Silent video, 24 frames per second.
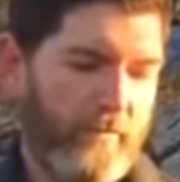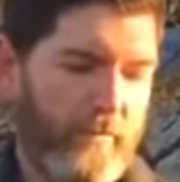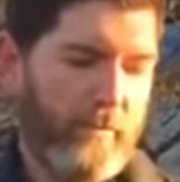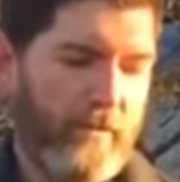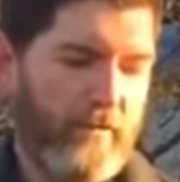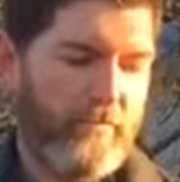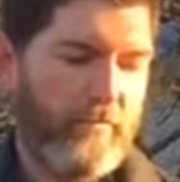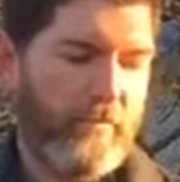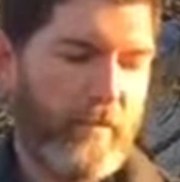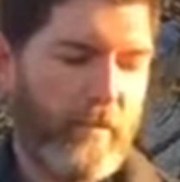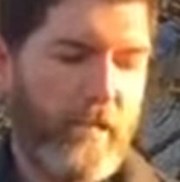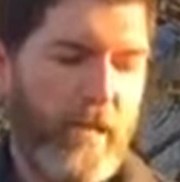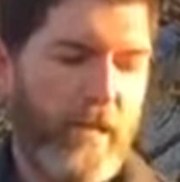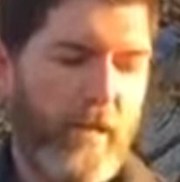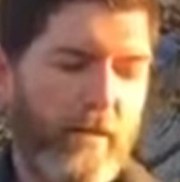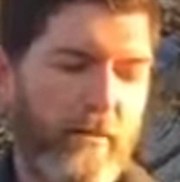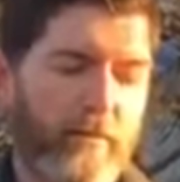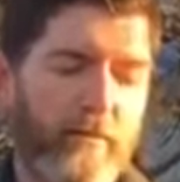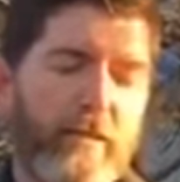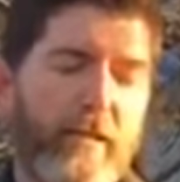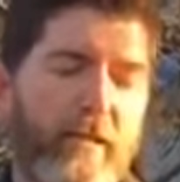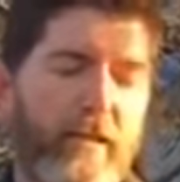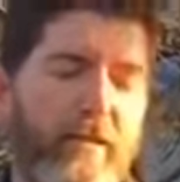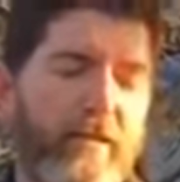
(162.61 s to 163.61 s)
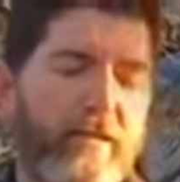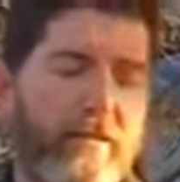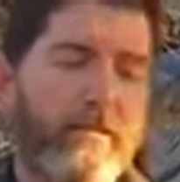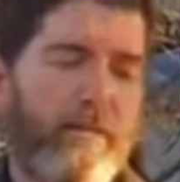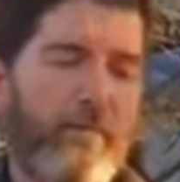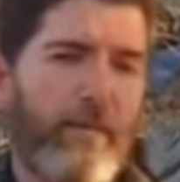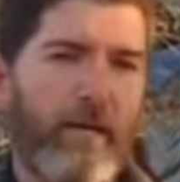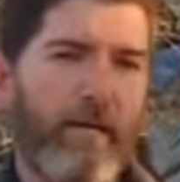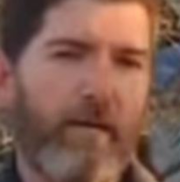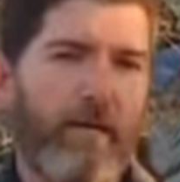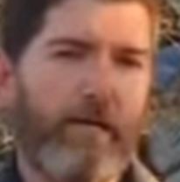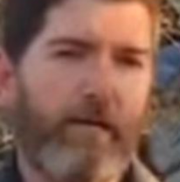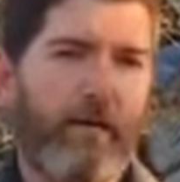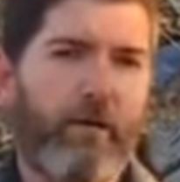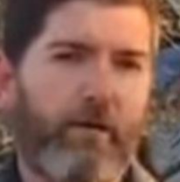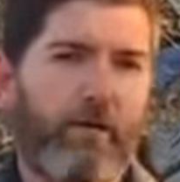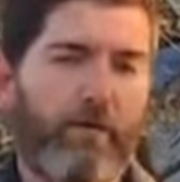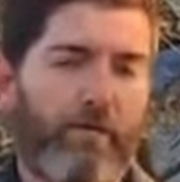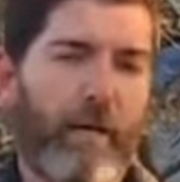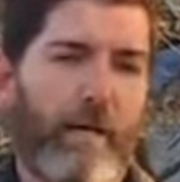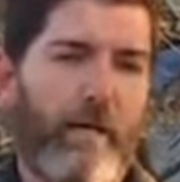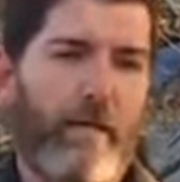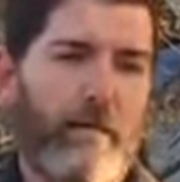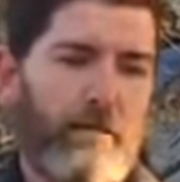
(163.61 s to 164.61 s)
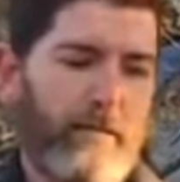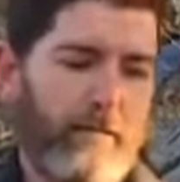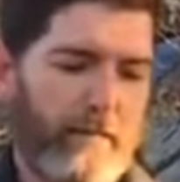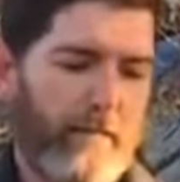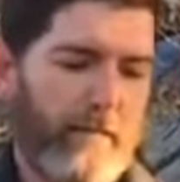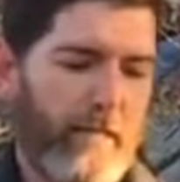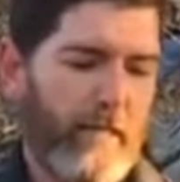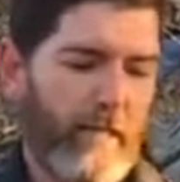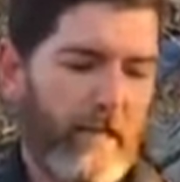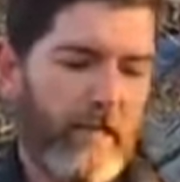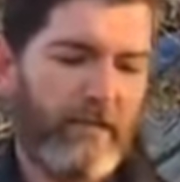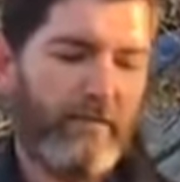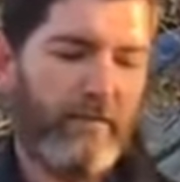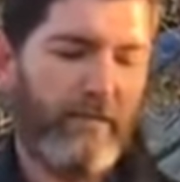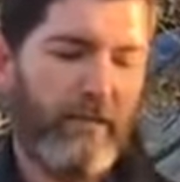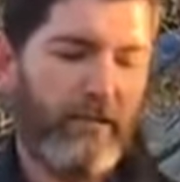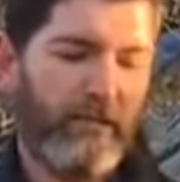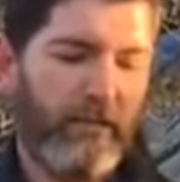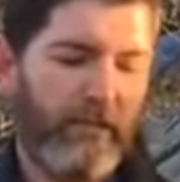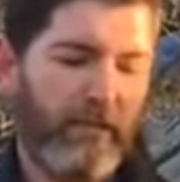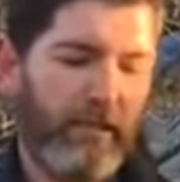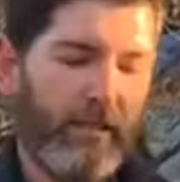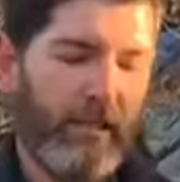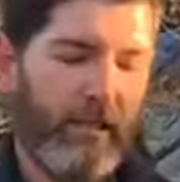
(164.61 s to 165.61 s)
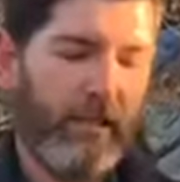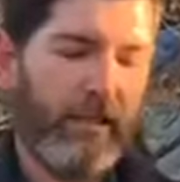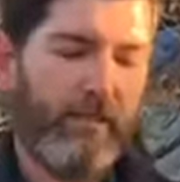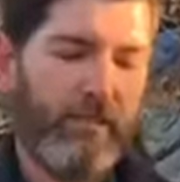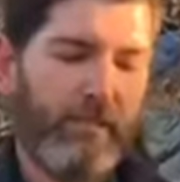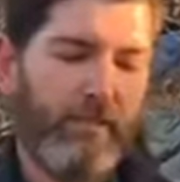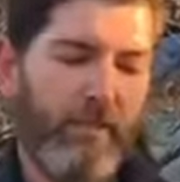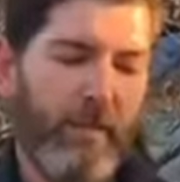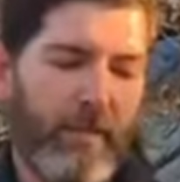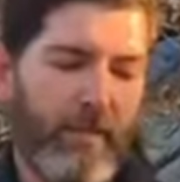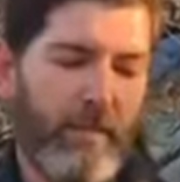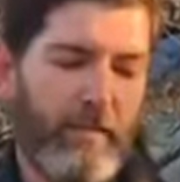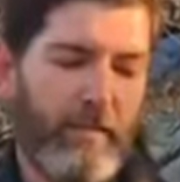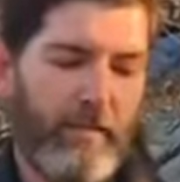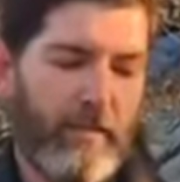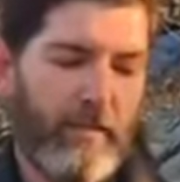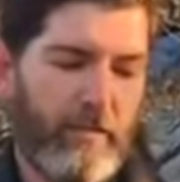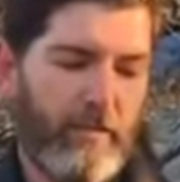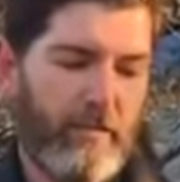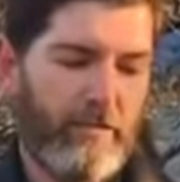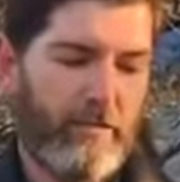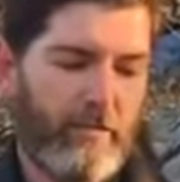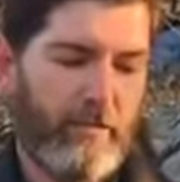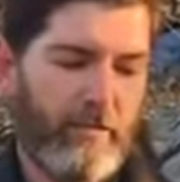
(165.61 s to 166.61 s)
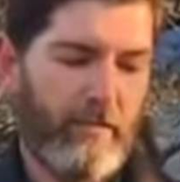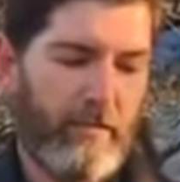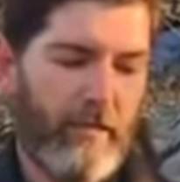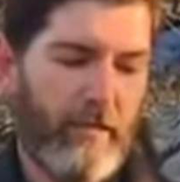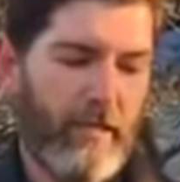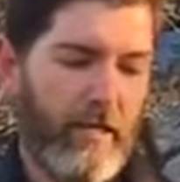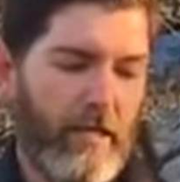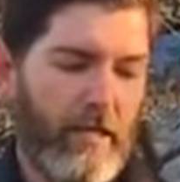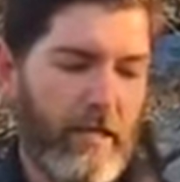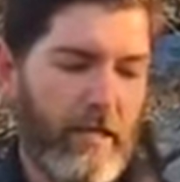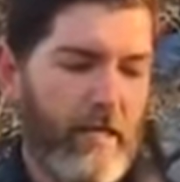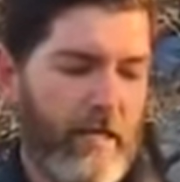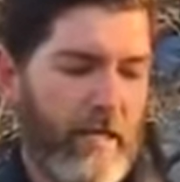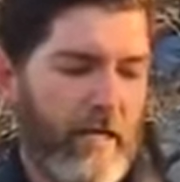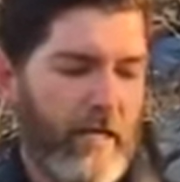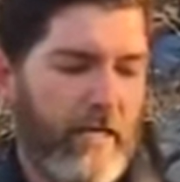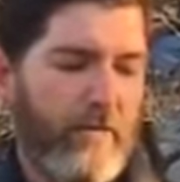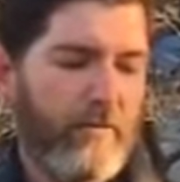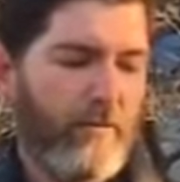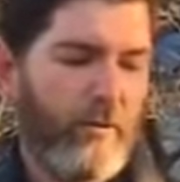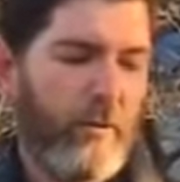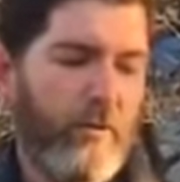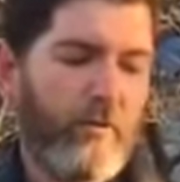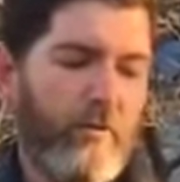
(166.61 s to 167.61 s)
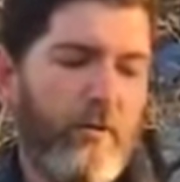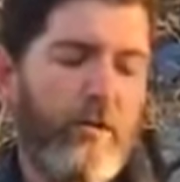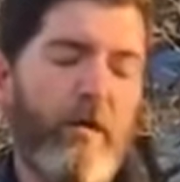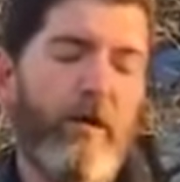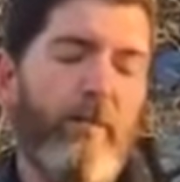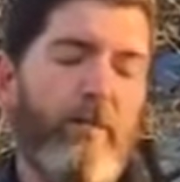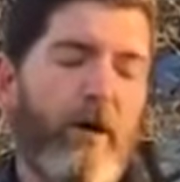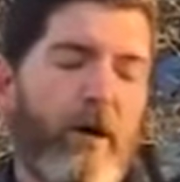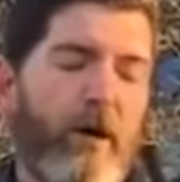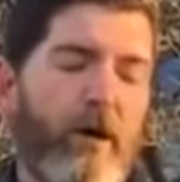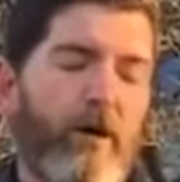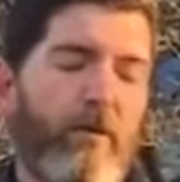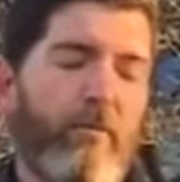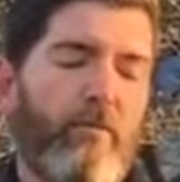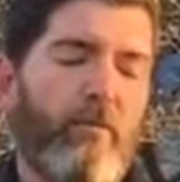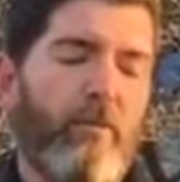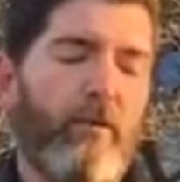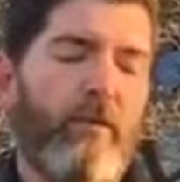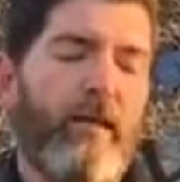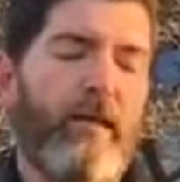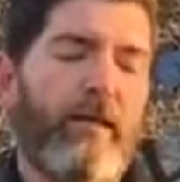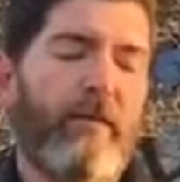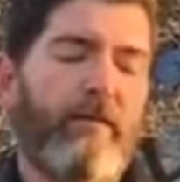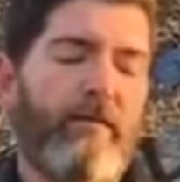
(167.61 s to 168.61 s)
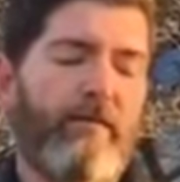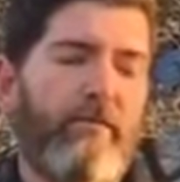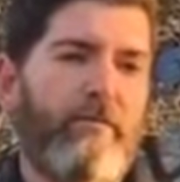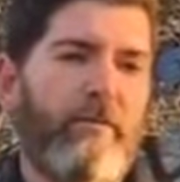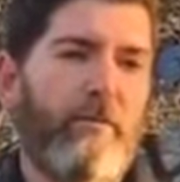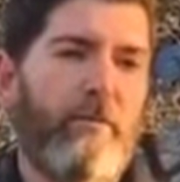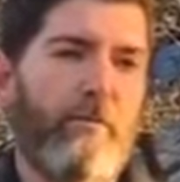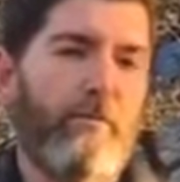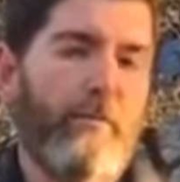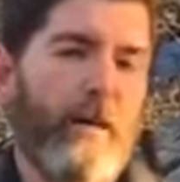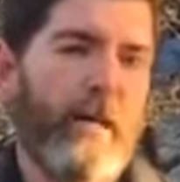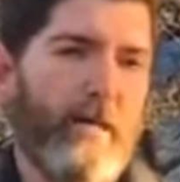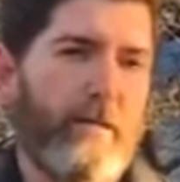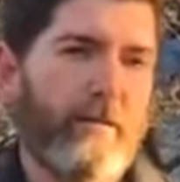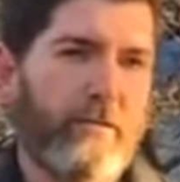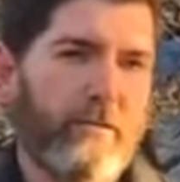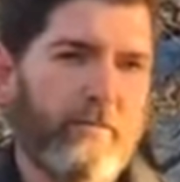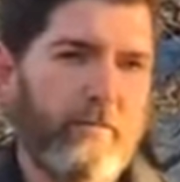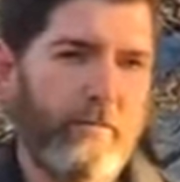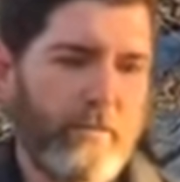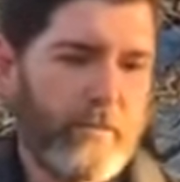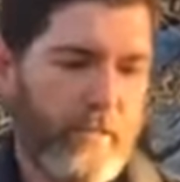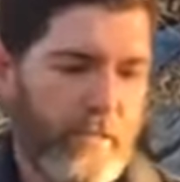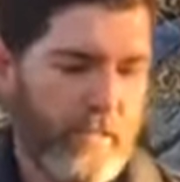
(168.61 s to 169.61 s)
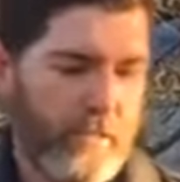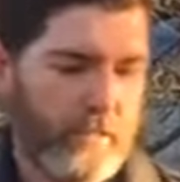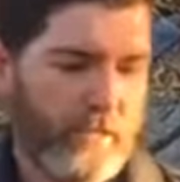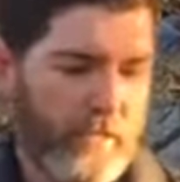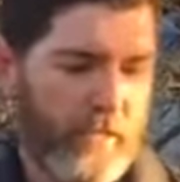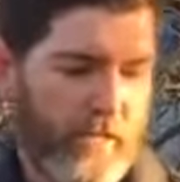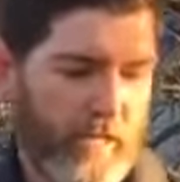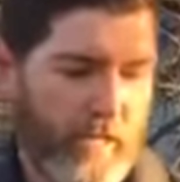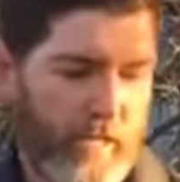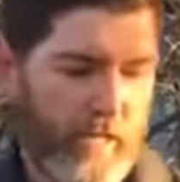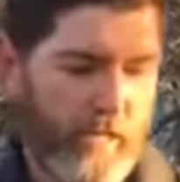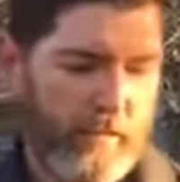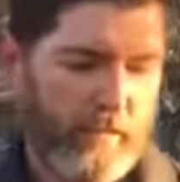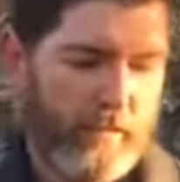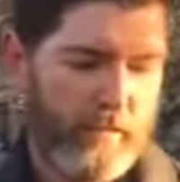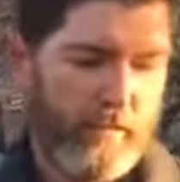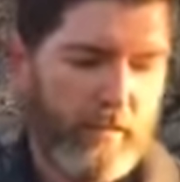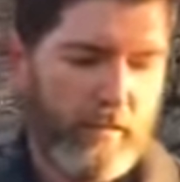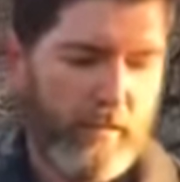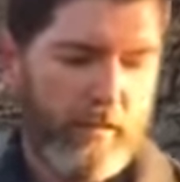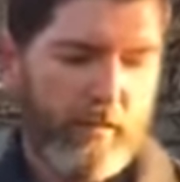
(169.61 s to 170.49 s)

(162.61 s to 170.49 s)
If McConnell cares about coal miners as much as he cares about the industry, he won't come home without the full Miners Protection Act.